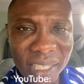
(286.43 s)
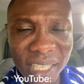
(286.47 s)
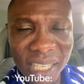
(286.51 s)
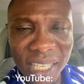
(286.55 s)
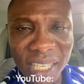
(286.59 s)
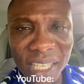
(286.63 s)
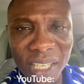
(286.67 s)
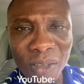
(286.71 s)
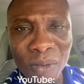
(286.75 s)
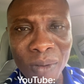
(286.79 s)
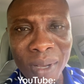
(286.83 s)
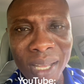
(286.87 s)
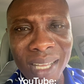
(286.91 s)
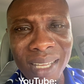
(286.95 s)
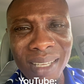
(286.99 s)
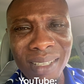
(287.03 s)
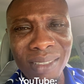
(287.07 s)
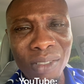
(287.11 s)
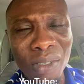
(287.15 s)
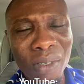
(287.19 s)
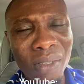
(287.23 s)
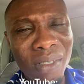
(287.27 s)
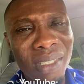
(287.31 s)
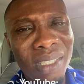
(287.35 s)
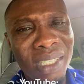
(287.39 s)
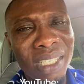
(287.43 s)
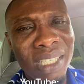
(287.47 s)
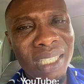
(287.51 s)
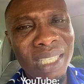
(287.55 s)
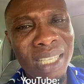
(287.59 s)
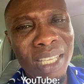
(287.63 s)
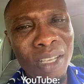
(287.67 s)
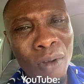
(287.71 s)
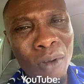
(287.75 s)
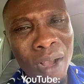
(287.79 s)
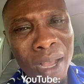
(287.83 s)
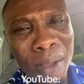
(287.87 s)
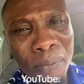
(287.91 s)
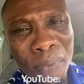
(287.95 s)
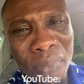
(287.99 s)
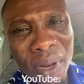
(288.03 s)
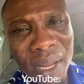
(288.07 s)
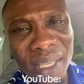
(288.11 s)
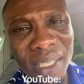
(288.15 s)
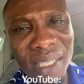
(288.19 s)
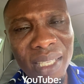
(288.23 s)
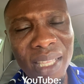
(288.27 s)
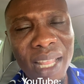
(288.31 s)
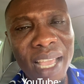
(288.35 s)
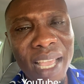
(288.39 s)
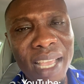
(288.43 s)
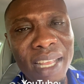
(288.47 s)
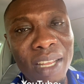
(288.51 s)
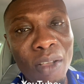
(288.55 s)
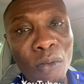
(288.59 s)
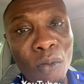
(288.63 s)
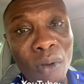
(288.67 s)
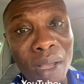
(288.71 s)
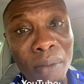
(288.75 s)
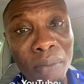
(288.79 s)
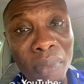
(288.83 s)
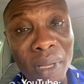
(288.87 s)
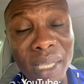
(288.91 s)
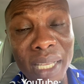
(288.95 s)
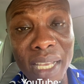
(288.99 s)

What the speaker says: You are just sitting in one place, lying in one place.